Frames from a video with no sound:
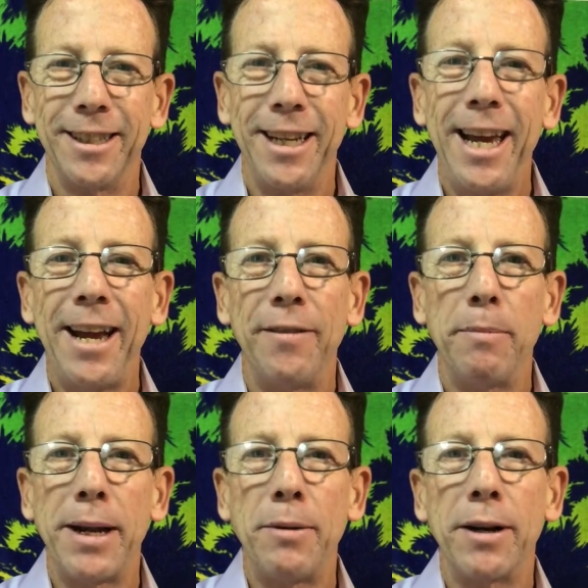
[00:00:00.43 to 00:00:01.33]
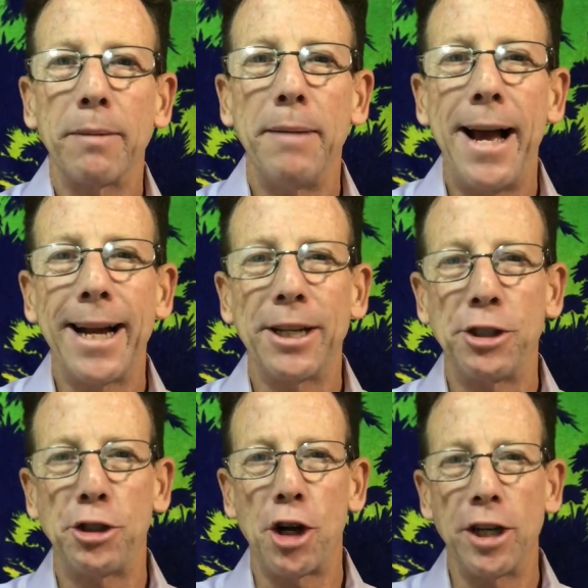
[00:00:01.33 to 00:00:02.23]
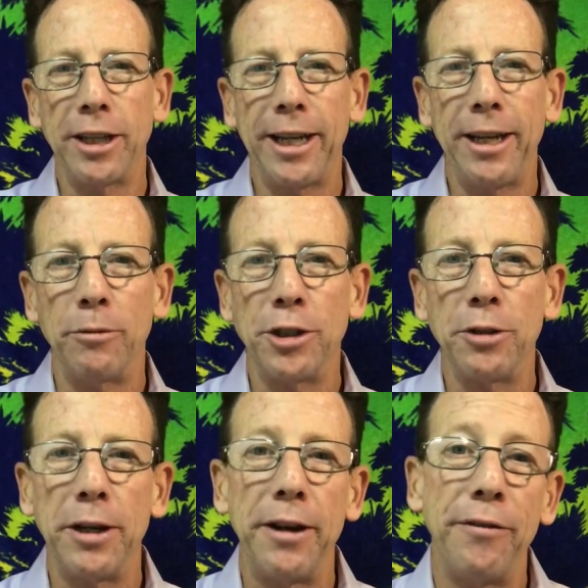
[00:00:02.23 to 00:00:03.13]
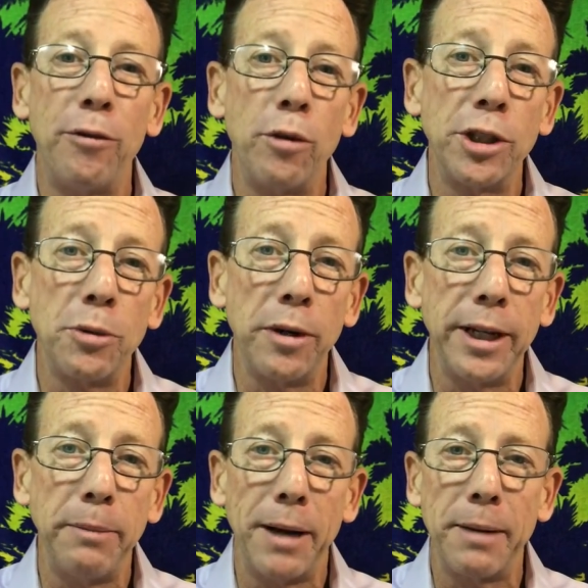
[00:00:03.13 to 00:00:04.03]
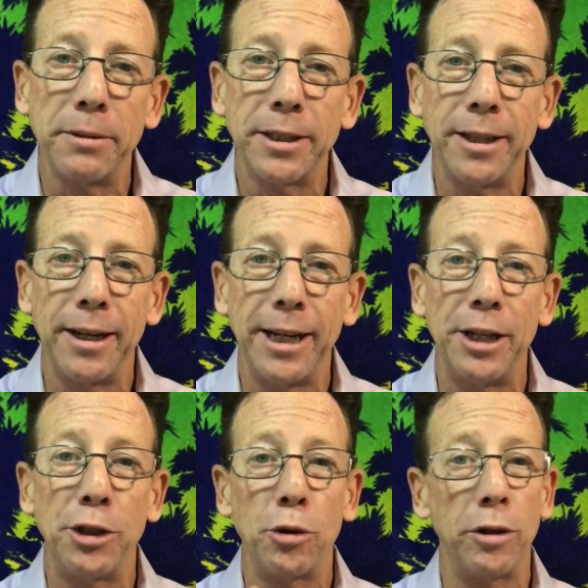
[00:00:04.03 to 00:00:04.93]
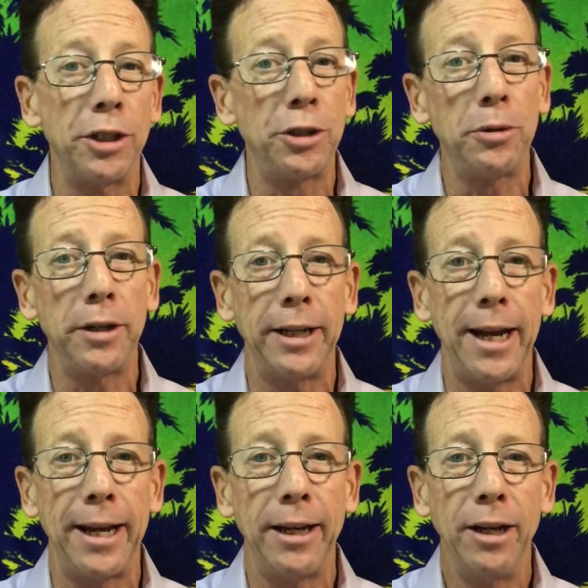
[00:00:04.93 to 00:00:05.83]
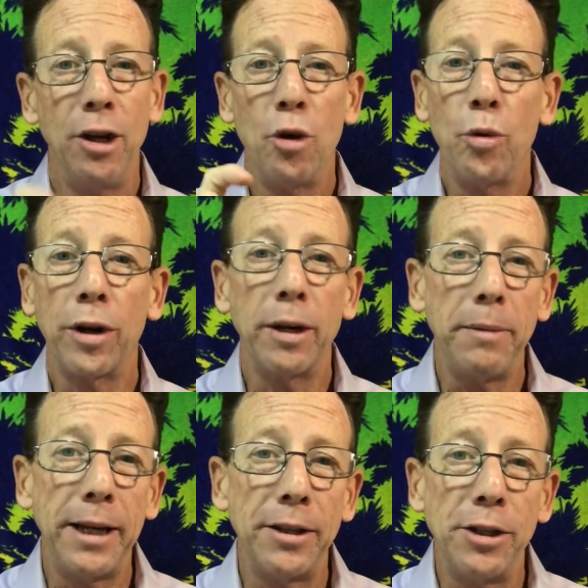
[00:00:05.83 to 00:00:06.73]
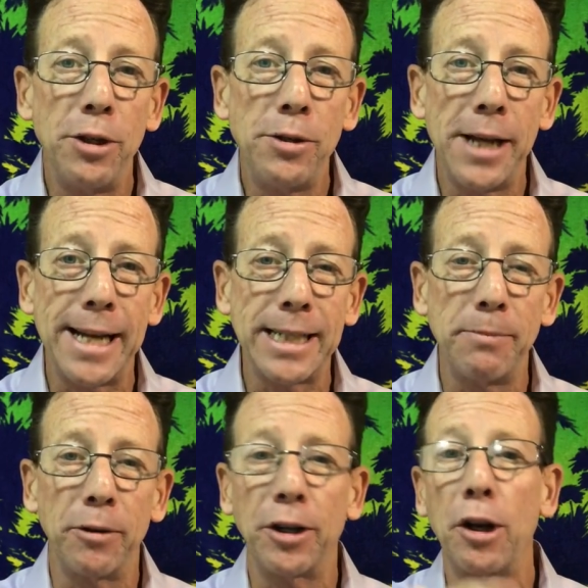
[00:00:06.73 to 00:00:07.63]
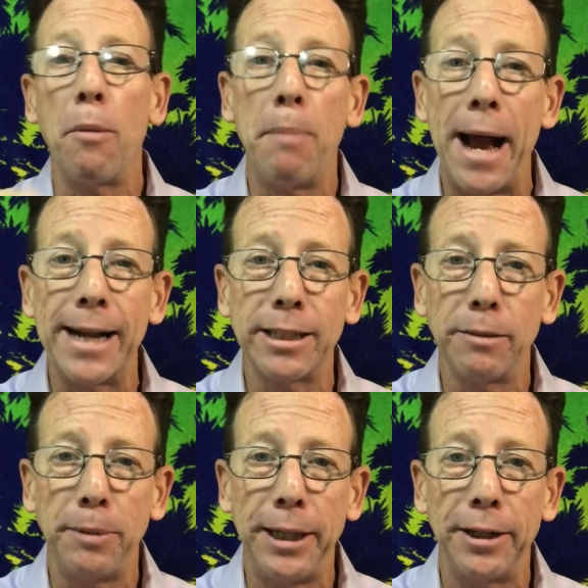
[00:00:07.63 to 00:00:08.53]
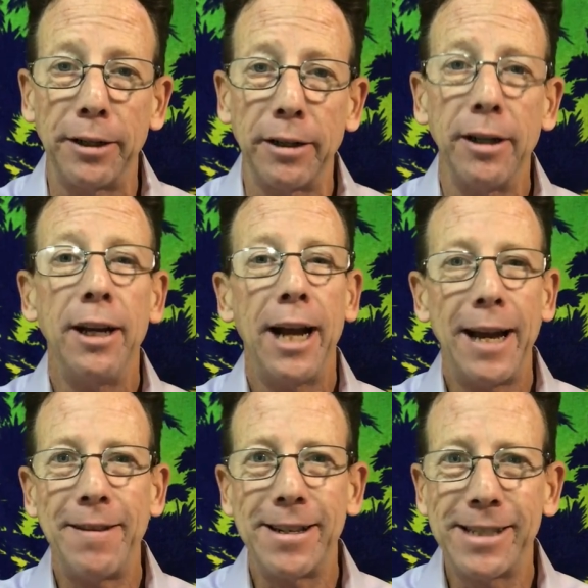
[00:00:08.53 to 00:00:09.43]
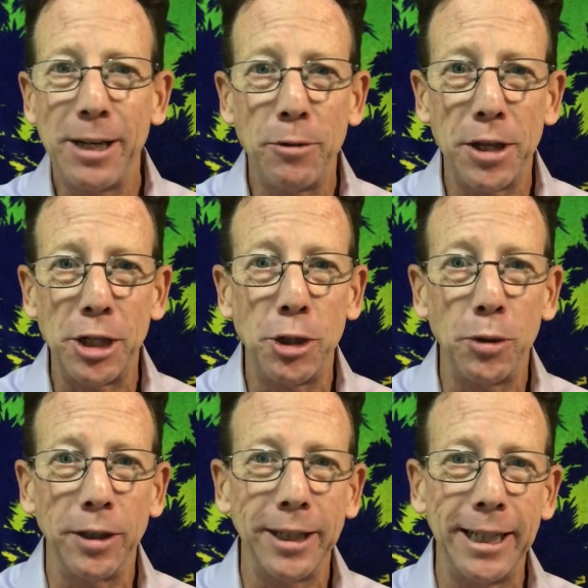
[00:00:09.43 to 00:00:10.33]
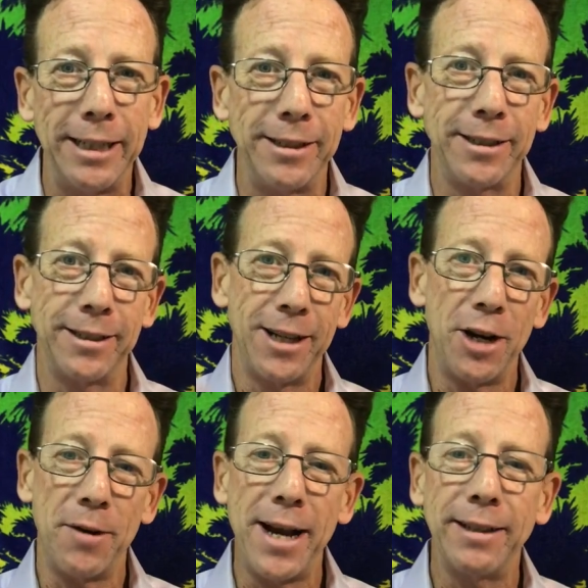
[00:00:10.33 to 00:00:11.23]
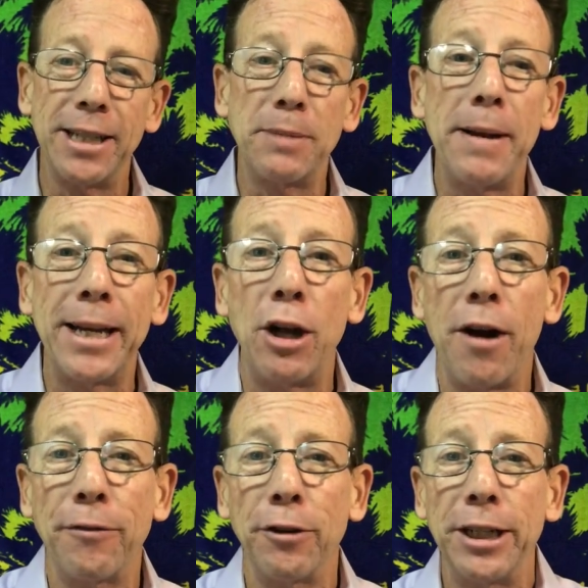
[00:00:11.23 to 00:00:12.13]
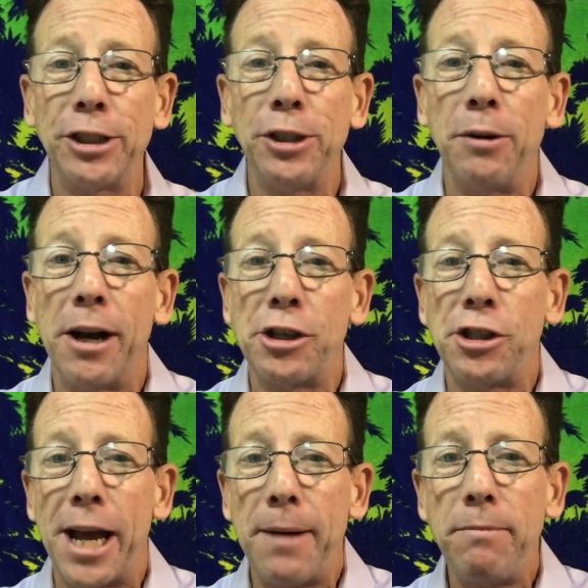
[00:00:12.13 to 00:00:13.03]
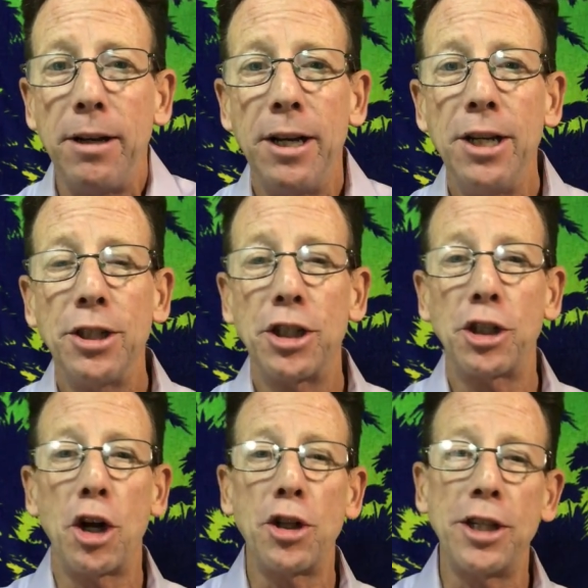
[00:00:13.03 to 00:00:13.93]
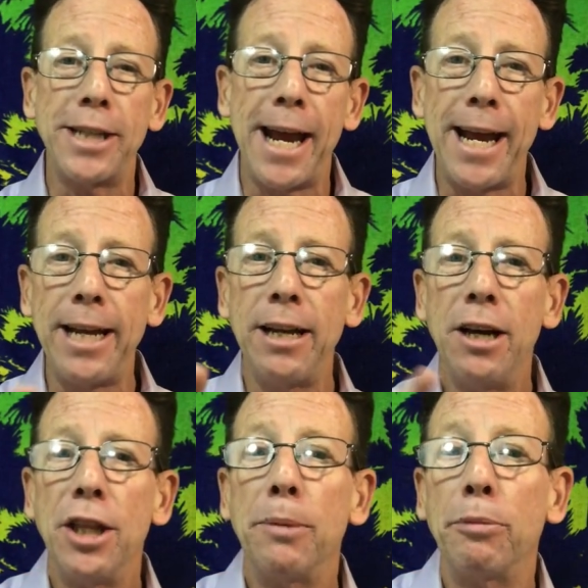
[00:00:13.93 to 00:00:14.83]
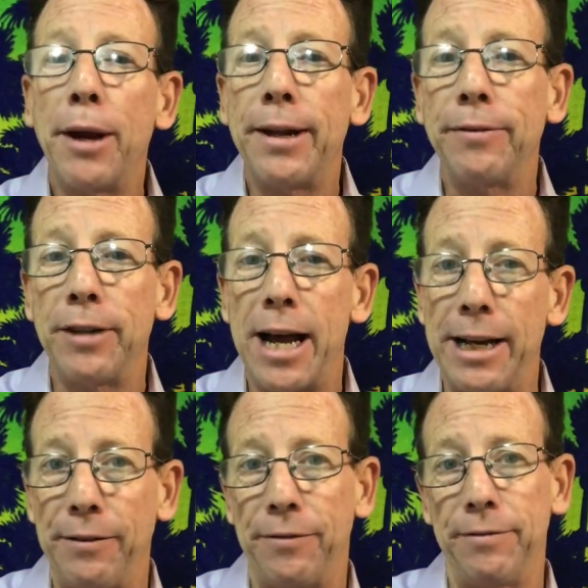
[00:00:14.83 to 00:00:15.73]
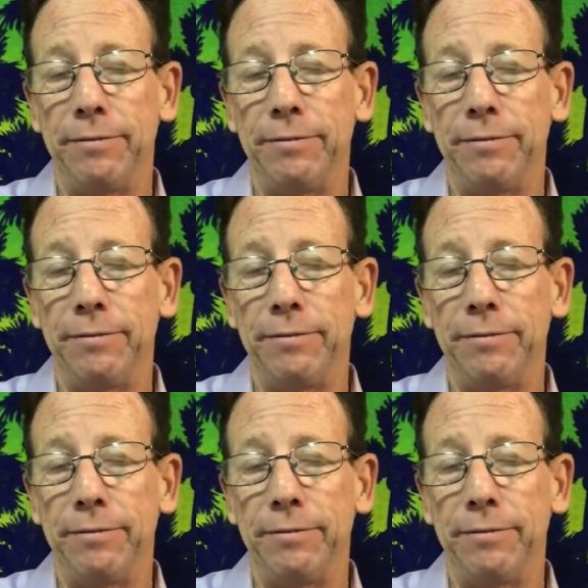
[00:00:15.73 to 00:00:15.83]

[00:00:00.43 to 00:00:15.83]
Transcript: Hey everybody, welcome back. It's Charlie and we're doing a 420 Bible study and Torah tour today. We're going to be in the New Testament. We're going to go back to Peter and then see where the tour leads. Alright, let's make an offering to Hashem to start the day, the bread of life,